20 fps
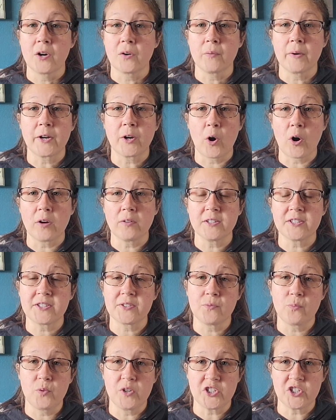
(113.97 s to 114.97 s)
Regardless
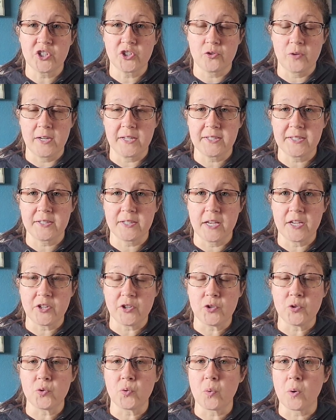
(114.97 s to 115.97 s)
of which stress that
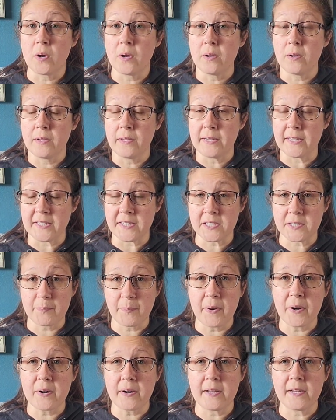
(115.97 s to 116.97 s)
you
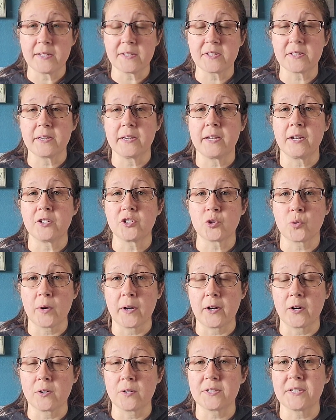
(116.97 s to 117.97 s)
experience, it
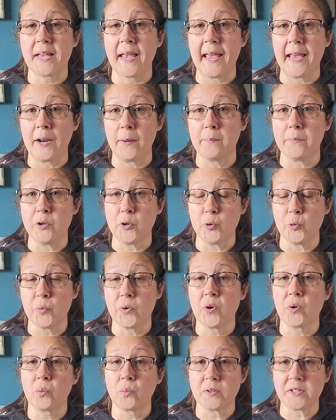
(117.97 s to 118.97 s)
triggers an
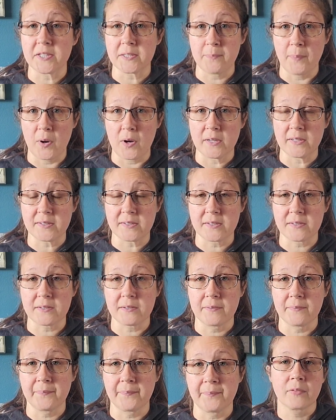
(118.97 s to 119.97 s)
immune
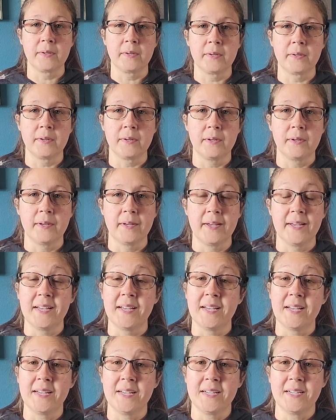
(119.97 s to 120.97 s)
response.
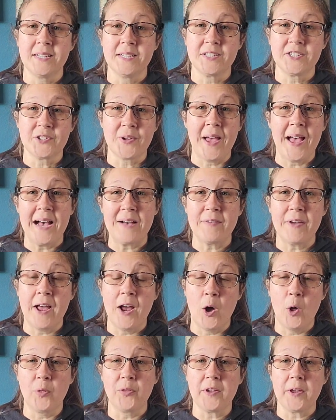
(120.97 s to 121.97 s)
To have a
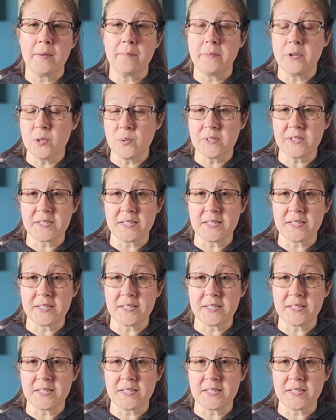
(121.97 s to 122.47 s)
healthy immune